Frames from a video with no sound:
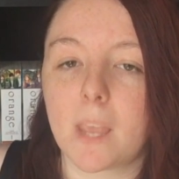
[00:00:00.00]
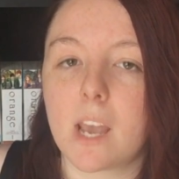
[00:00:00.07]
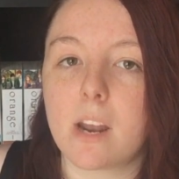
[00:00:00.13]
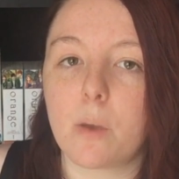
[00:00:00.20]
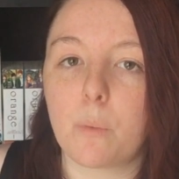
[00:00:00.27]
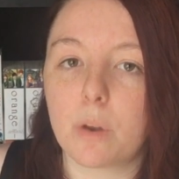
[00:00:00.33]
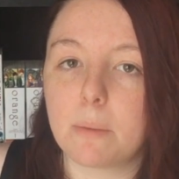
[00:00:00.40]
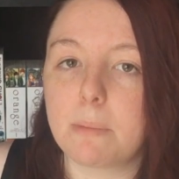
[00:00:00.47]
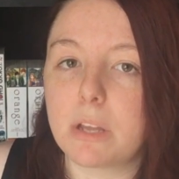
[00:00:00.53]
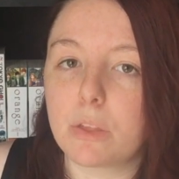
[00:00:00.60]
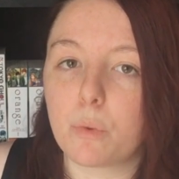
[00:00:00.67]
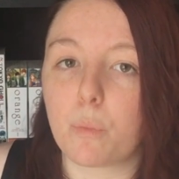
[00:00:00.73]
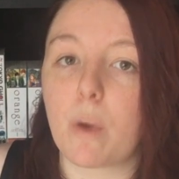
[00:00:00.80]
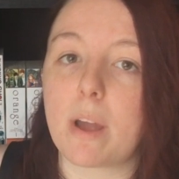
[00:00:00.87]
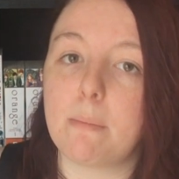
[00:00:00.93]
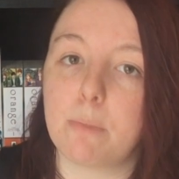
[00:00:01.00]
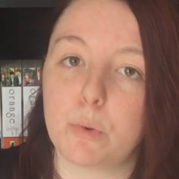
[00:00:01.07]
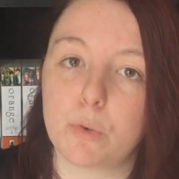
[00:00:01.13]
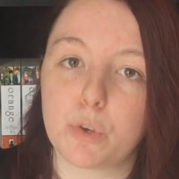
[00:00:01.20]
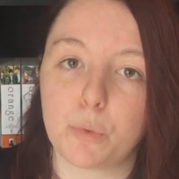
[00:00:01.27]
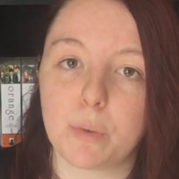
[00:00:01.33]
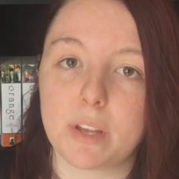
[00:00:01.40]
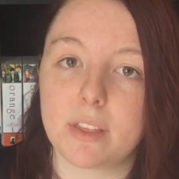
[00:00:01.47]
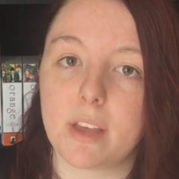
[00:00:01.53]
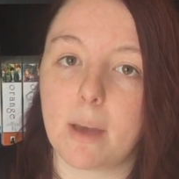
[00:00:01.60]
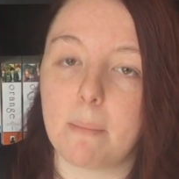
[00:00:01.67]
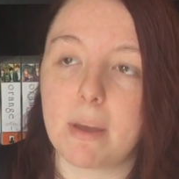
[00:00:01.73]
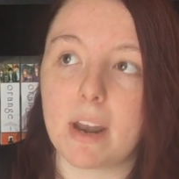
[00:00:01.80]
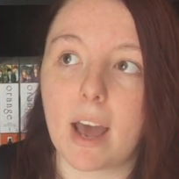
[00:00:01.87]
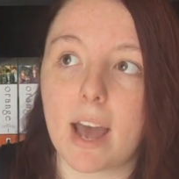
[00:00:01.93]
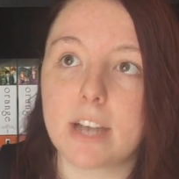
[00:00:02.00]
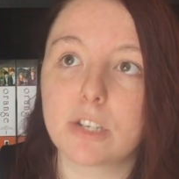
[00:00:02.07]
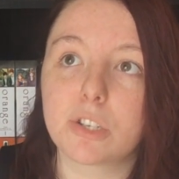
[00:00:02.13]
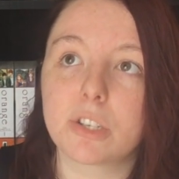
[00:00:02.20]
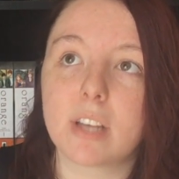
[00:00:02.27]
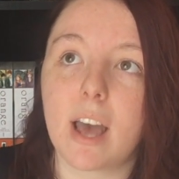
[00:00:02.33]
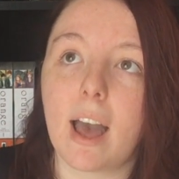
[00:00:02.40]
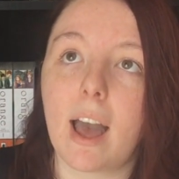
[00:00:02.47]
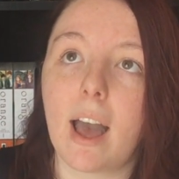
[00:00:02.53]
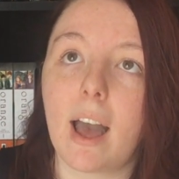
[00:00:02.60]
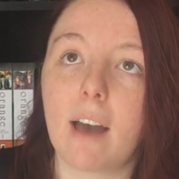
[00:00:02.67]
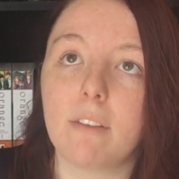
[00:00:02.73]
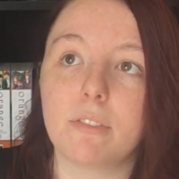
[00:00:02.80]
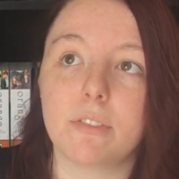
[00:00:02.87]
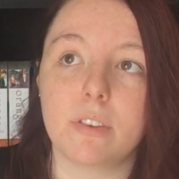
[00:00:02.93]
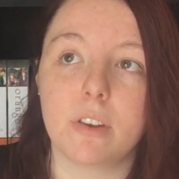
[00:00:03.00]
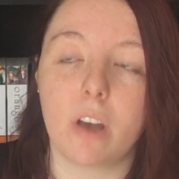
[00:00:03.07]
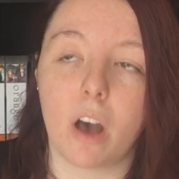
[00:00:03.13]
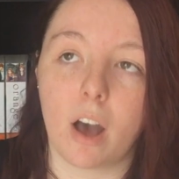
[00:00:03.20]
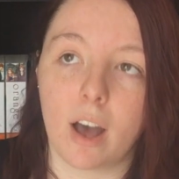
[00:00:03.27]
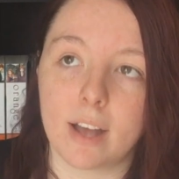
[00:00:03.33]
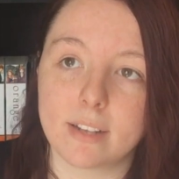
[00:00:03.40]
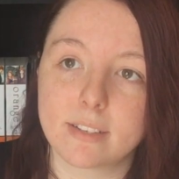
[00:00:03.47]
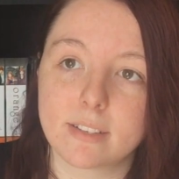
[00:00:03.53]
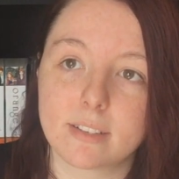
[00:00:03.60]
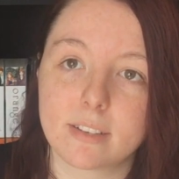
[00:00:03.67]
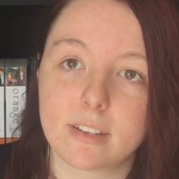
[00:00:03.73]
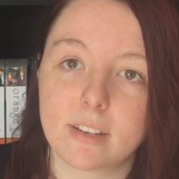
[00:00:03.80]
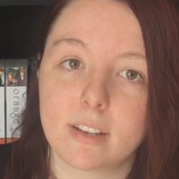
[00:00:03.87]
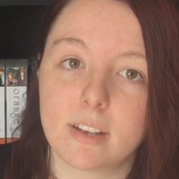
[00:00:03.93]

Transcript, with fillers: and I want to be in the right mood to read them, and I just have not